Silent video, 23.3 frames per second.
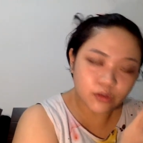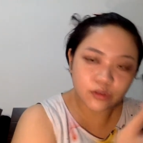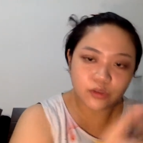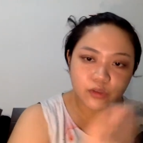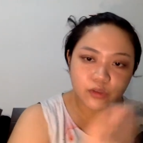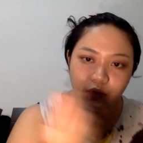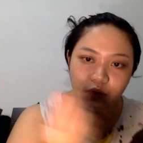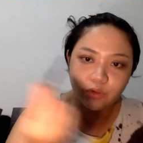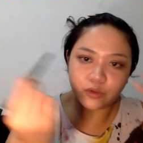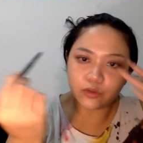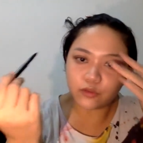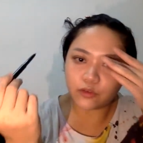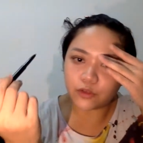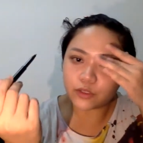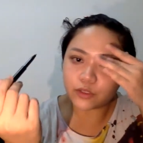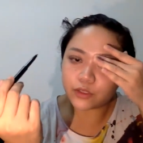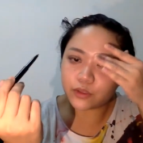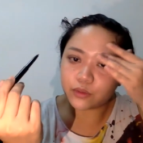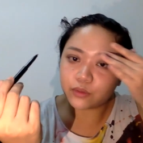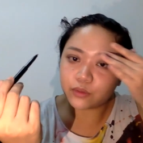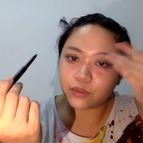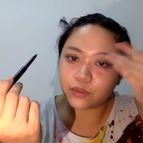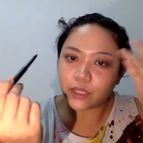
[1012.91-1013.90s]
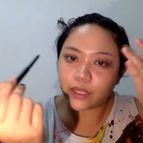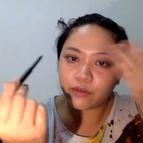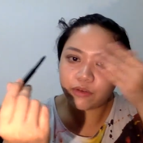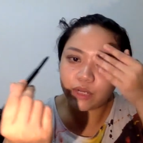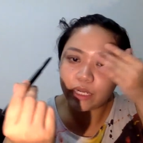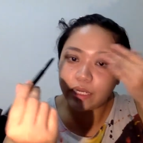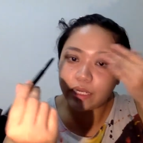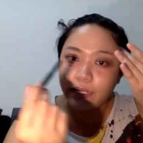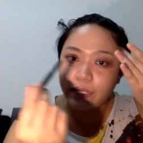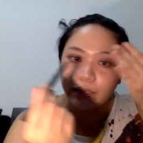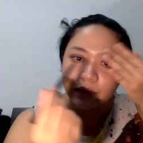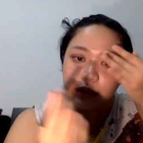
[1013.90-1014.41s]
Too Cool for School. I
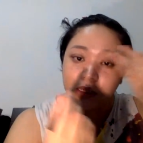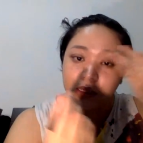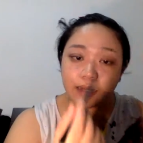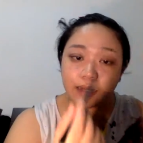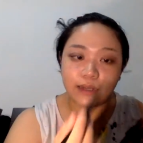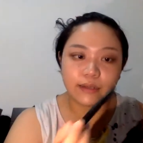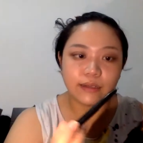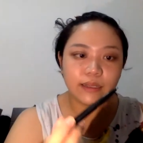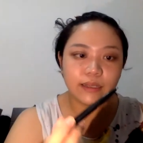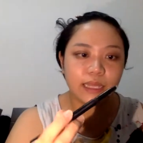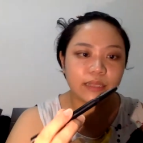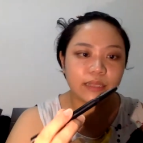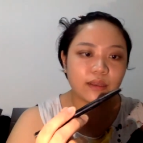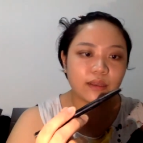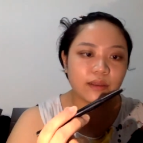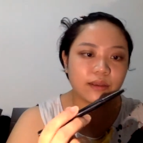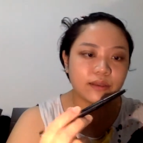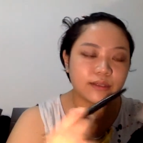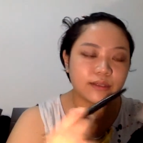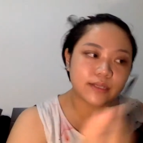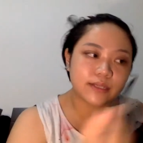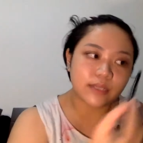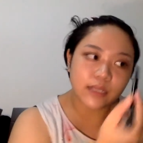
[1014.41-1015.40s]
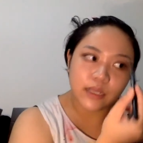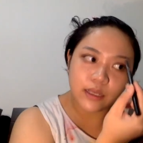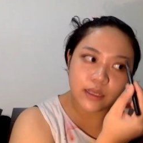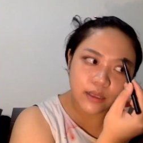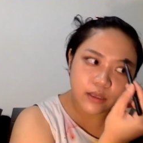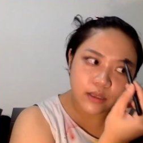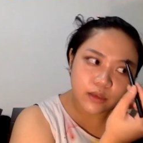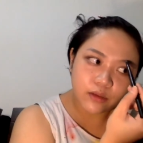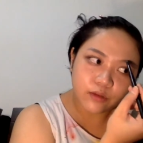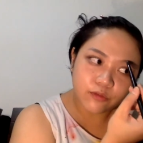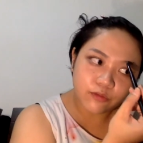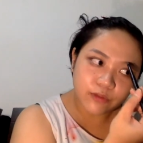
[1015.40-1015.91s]
really like the color. I think it's
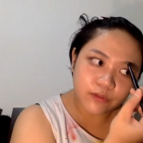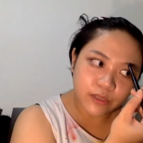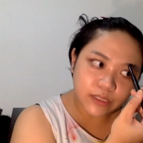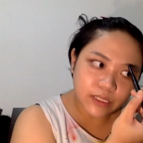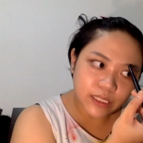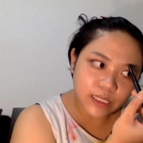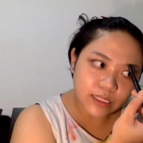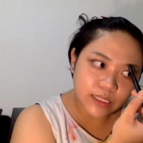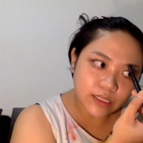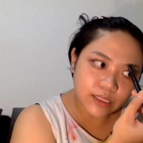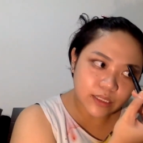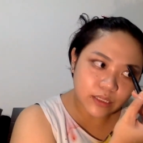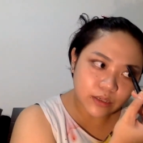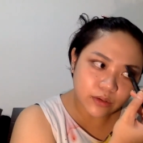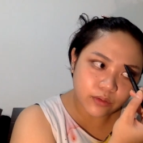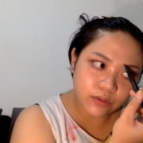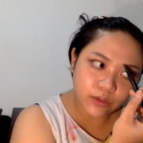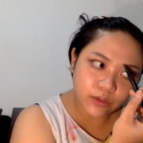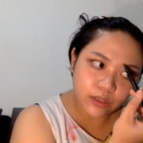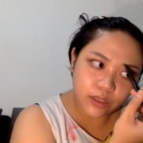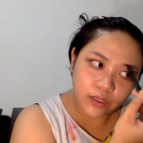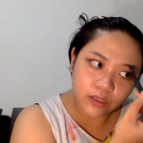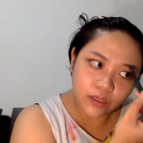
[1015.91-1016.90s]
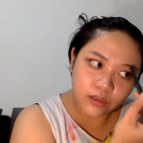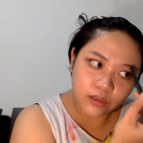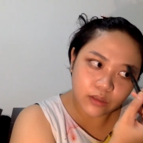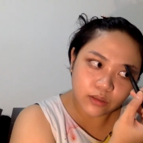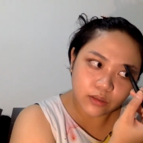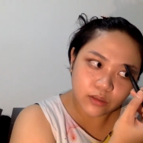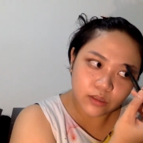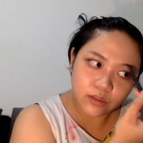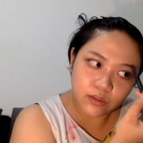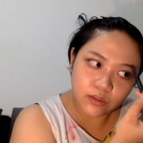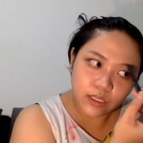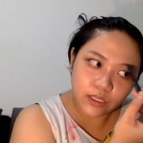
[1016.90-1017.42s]
fantastic grey color.
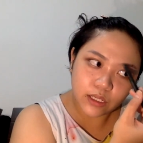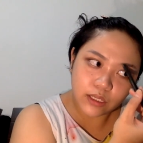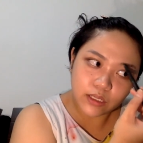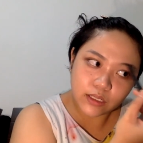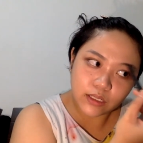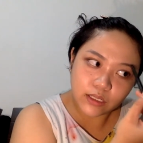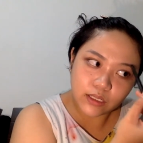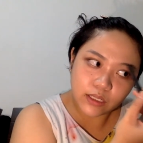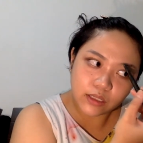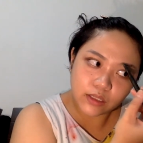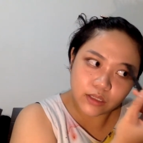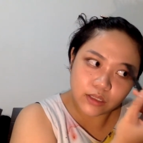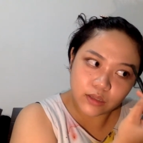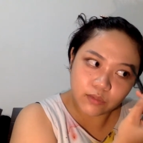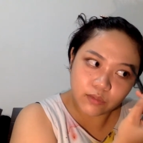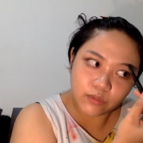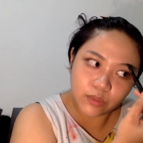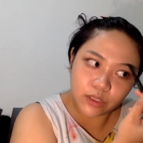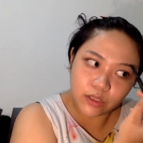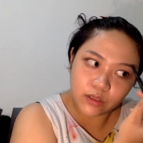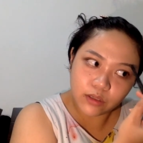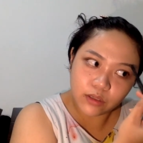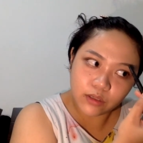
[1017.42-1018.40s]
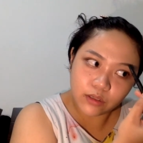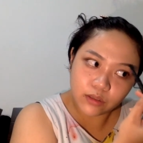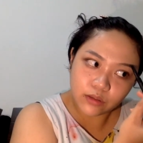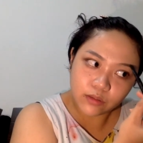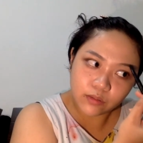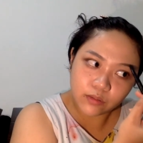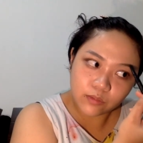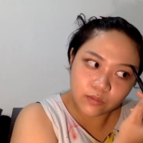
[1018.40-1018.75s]
So the other side similar.